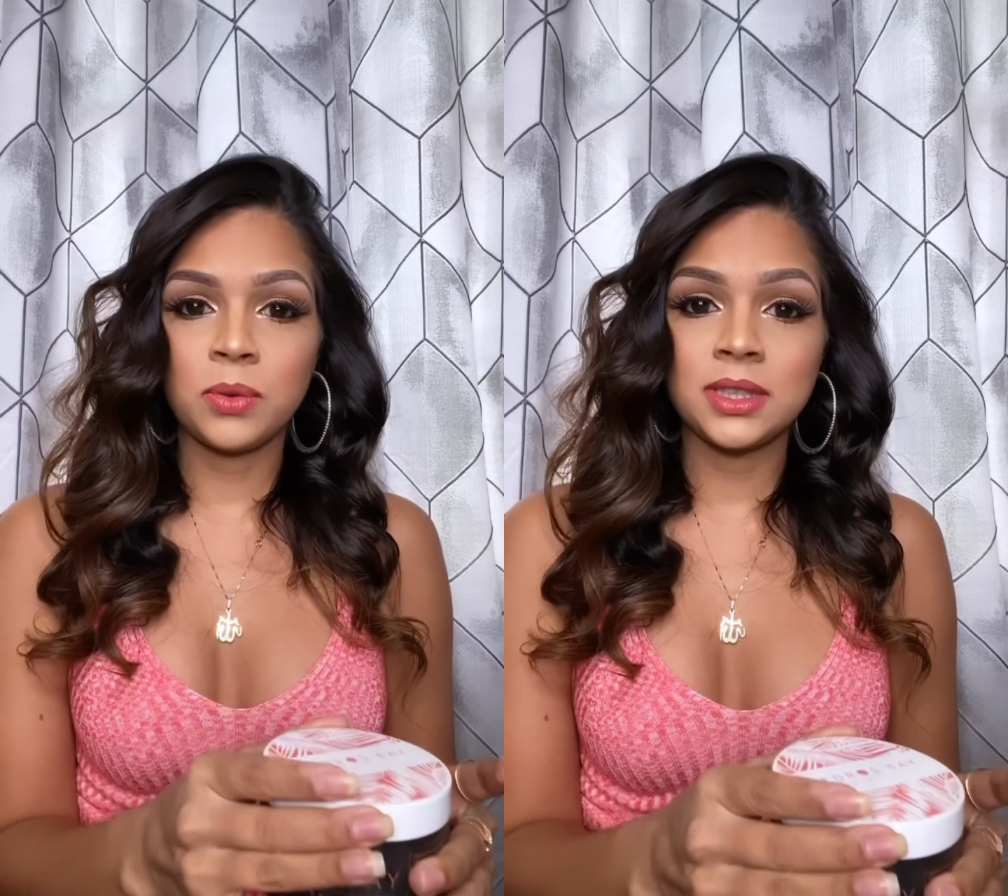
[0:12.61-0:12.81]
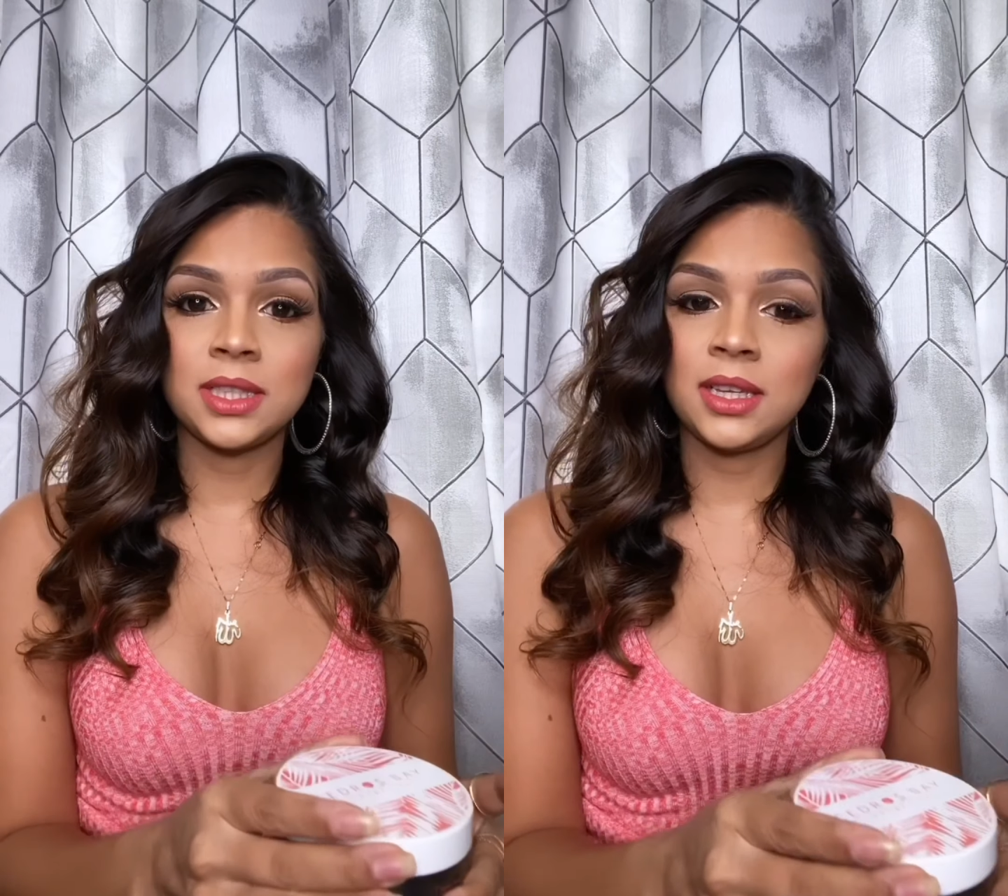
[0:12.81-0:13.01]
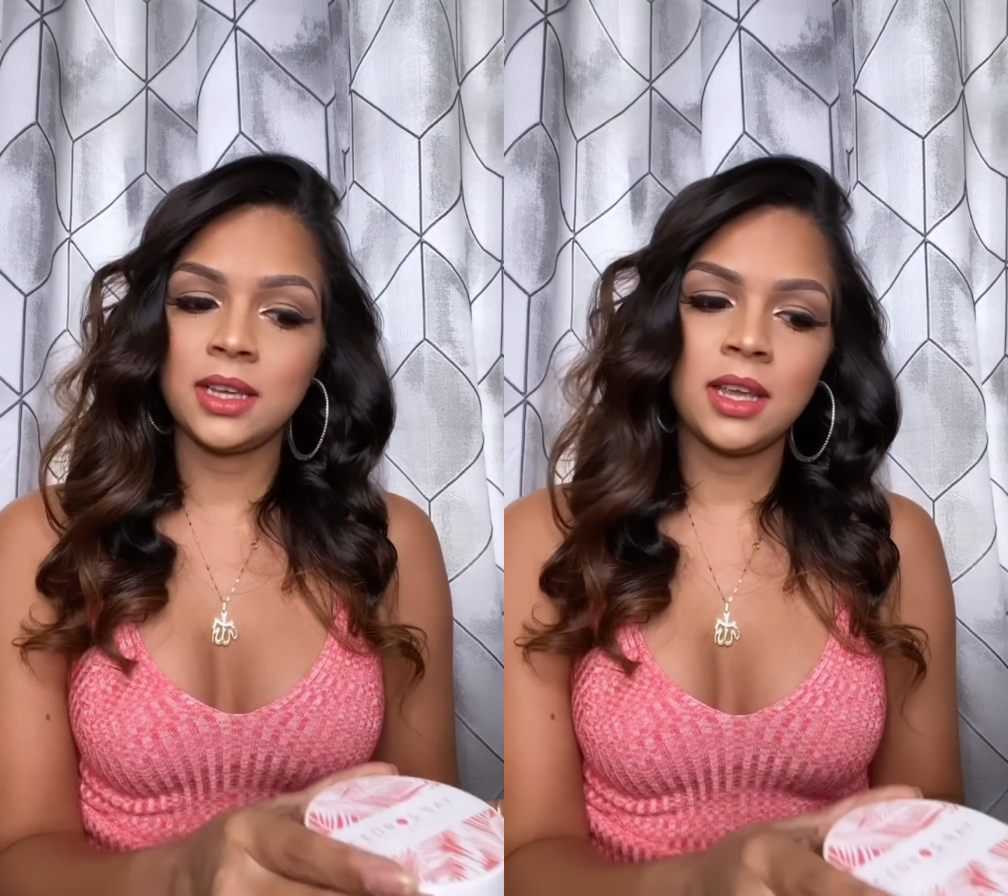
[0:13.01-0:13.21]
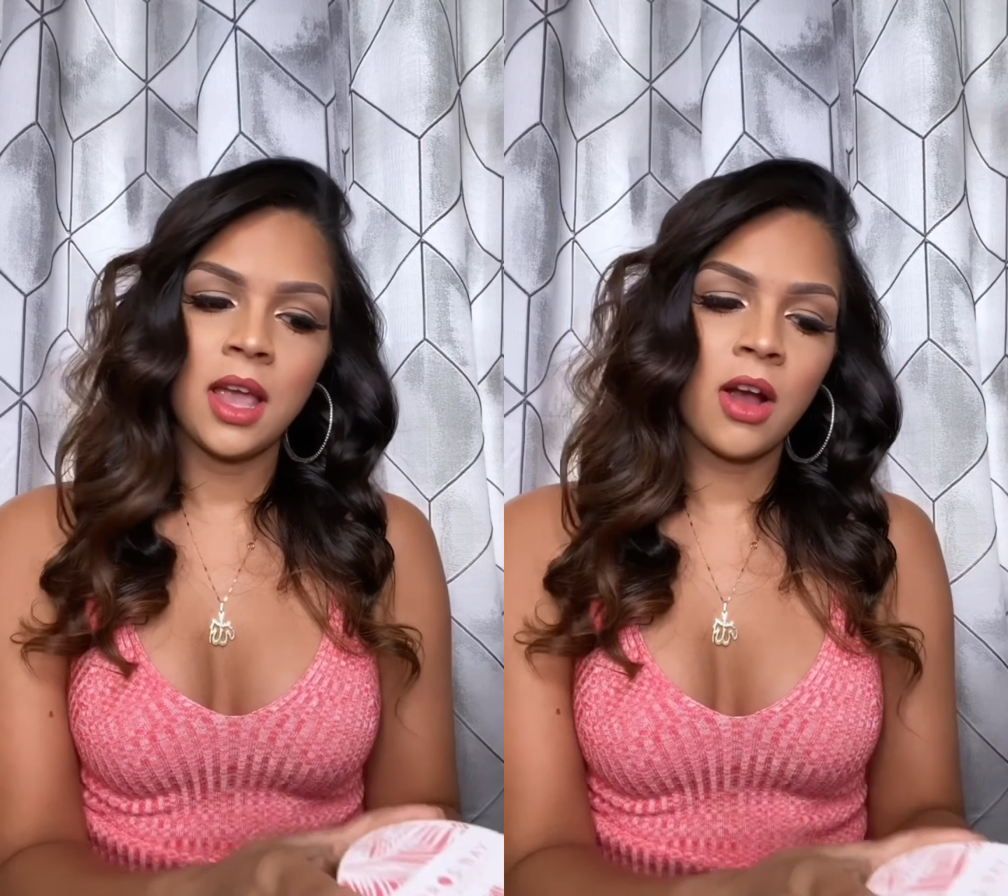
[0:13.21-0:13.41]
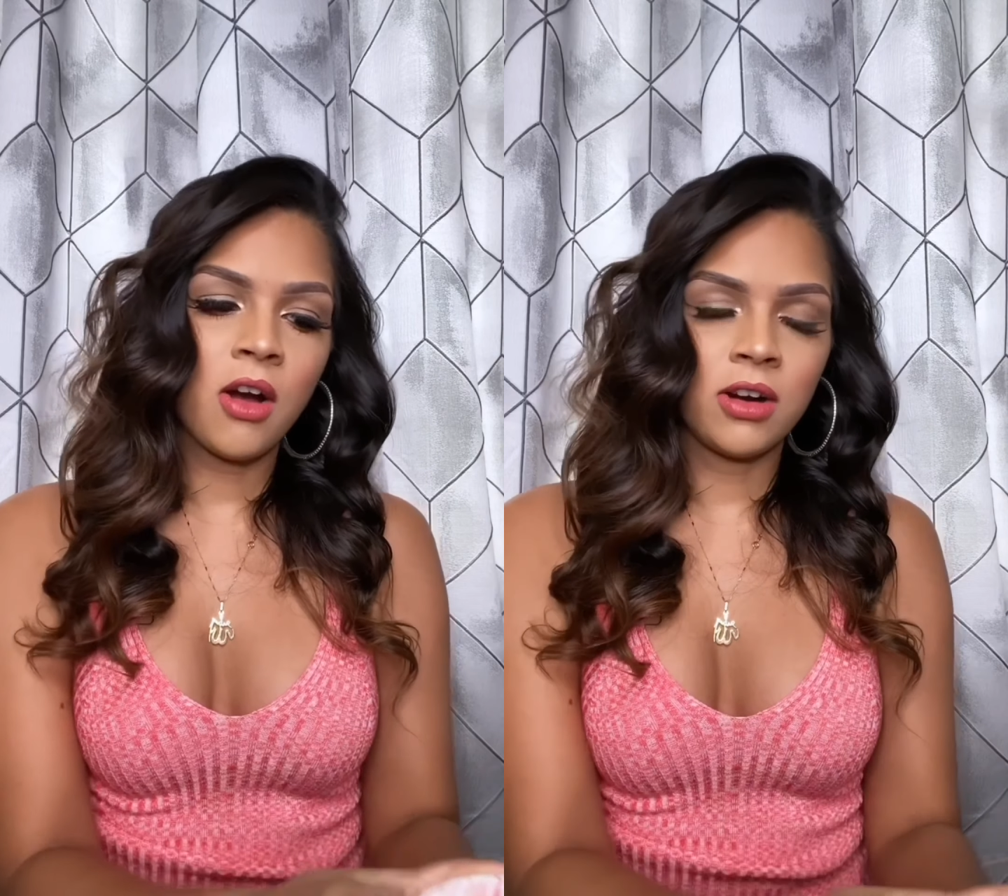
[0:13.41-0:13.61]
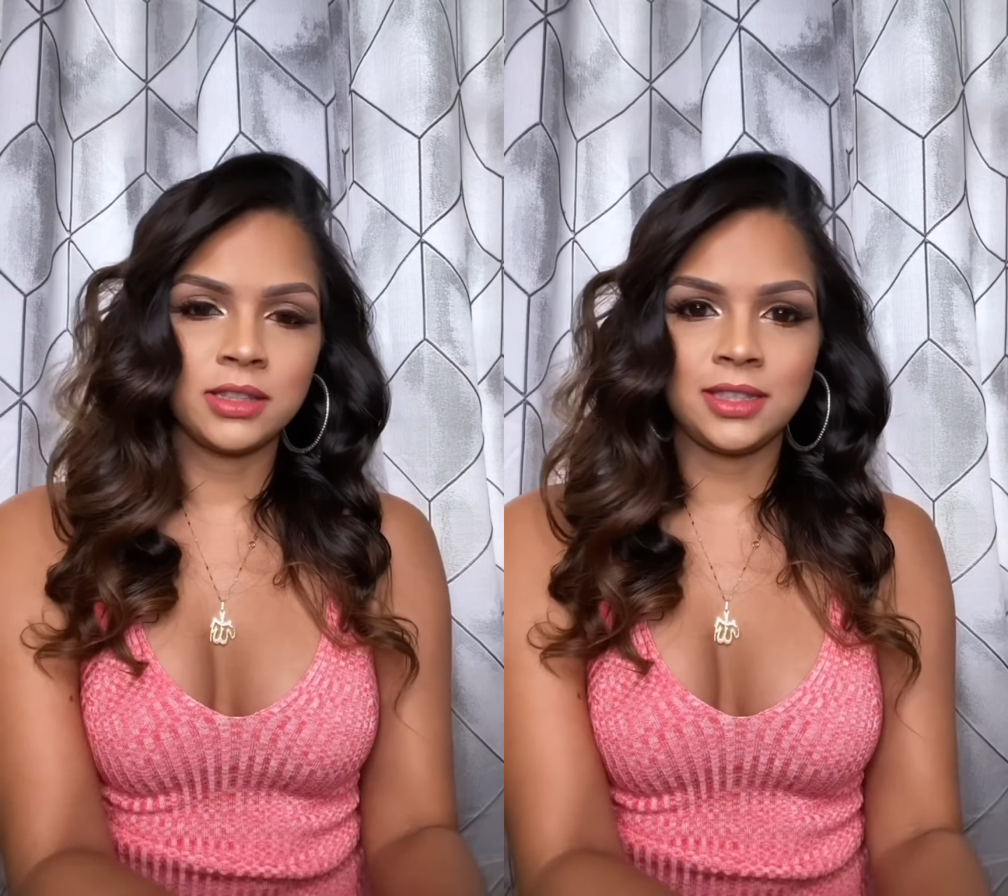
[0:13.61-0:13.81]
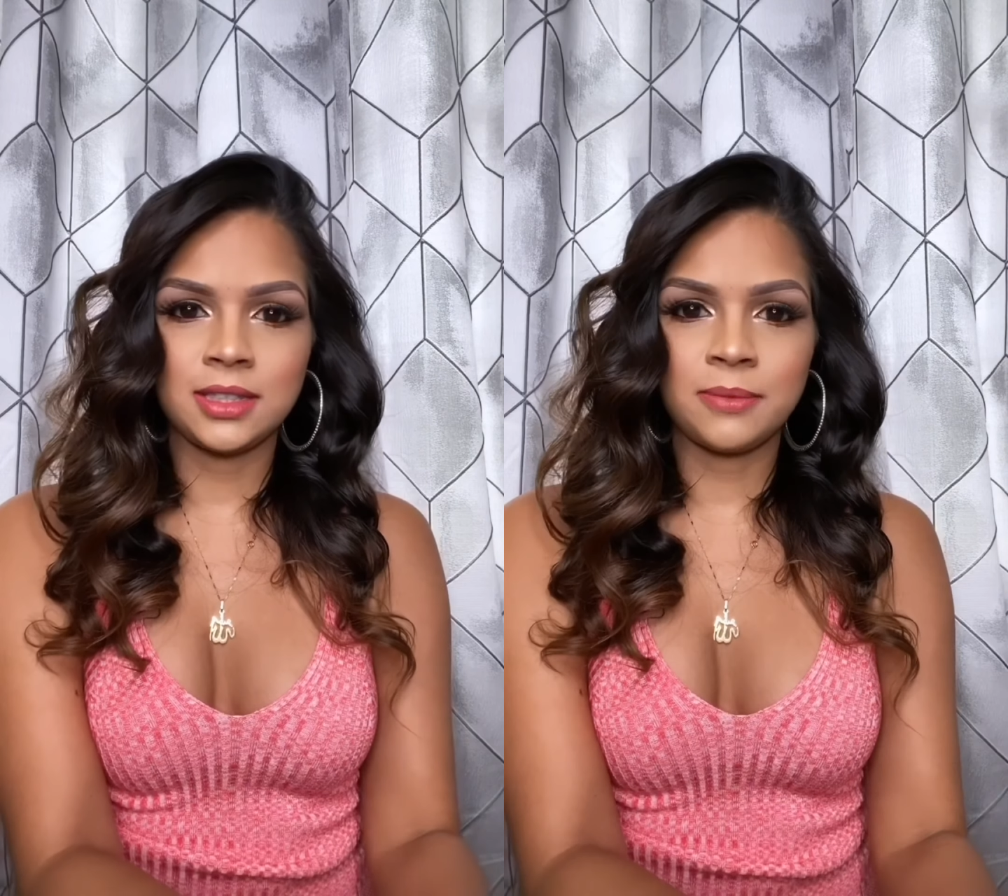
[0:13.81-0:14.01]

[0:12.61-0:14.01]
with the cons.